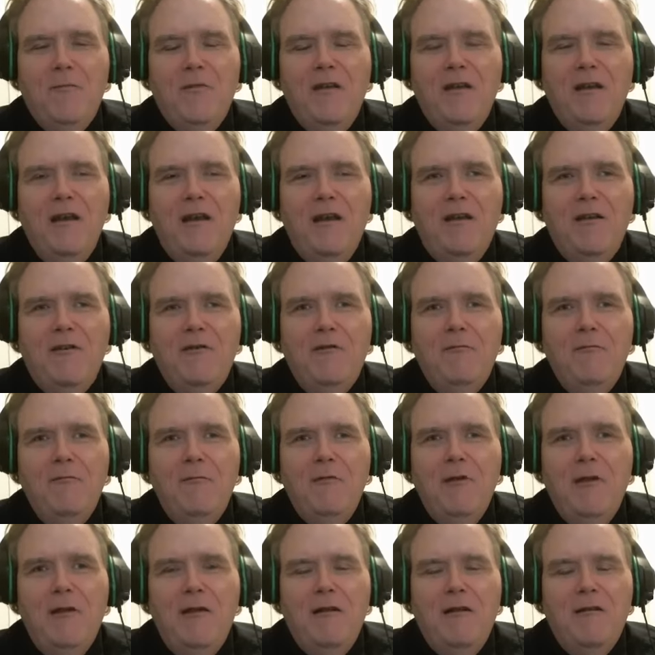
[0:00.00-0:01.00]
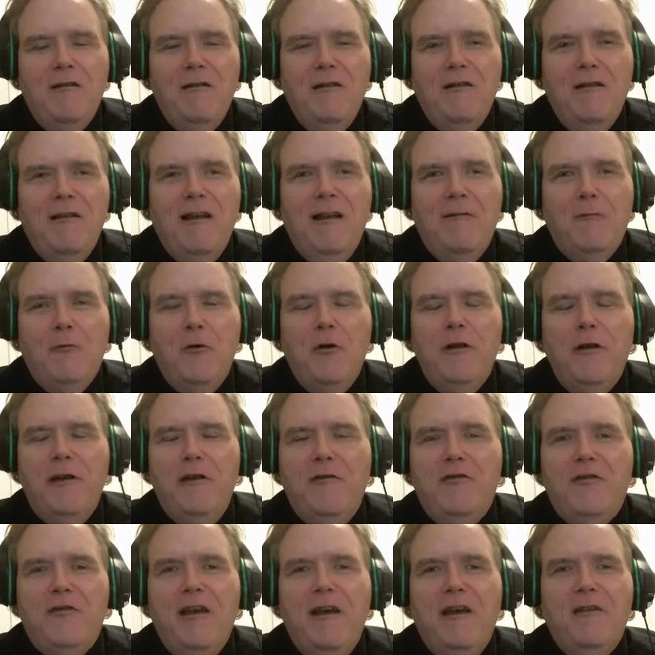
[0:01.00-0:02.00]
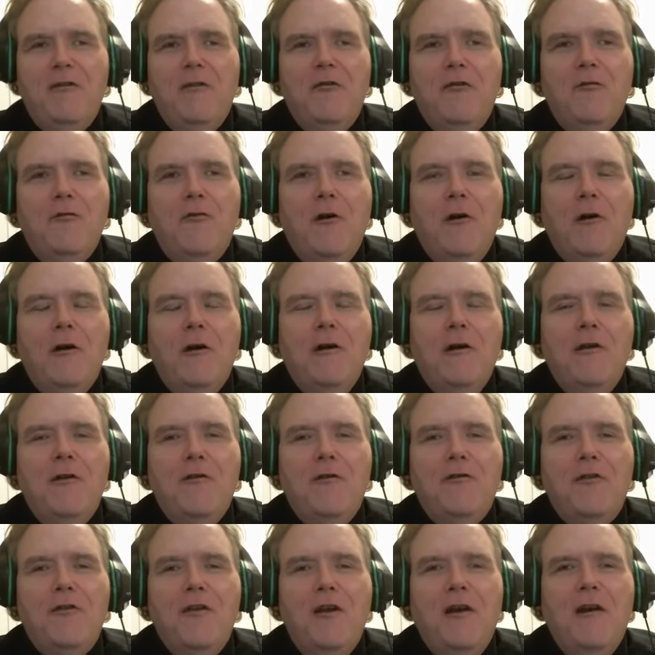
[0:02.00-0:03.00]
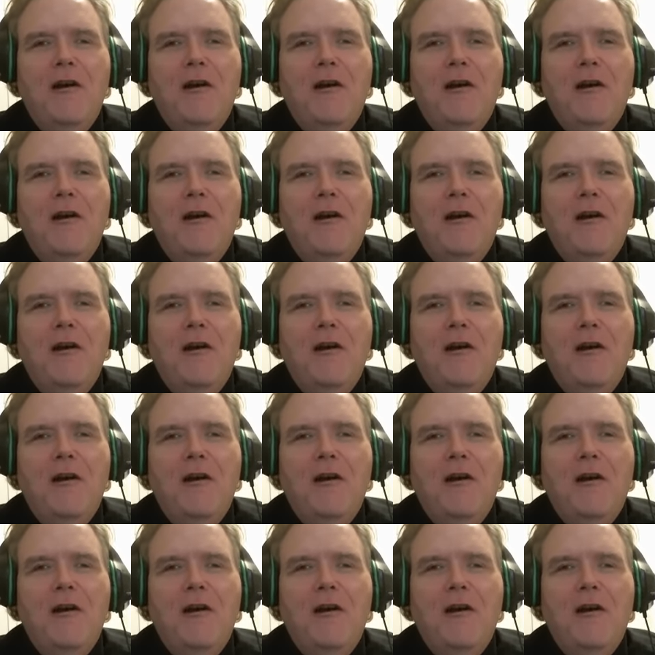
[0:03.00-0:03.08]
And where do you stand as far as